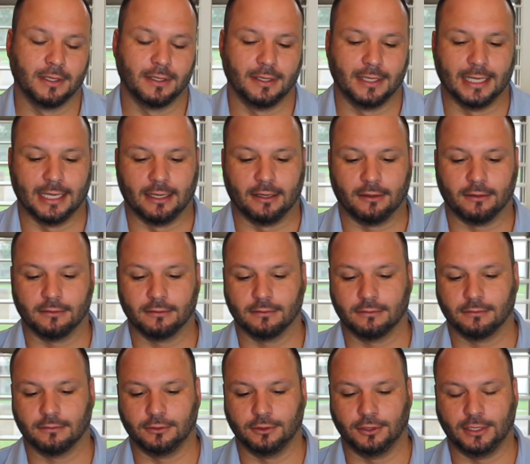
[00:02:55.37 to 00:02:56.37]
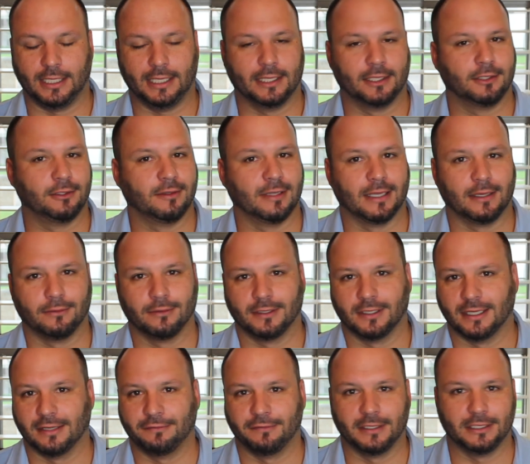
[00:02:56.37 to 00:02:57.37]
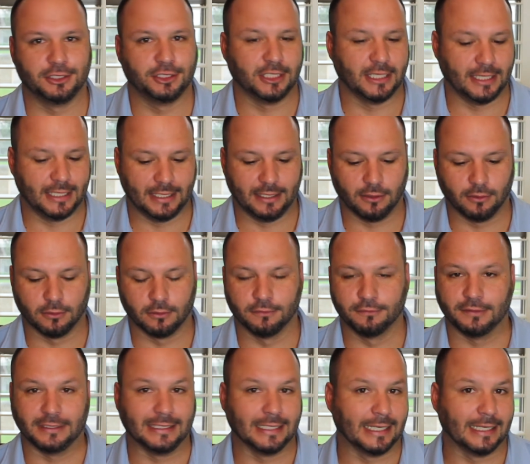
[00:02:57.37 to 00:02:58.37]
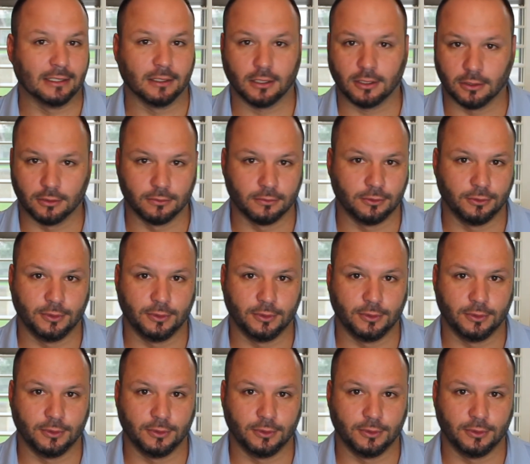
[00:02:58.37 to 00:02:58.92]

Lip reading: Now, you can't do that with an FHA or a VA loan.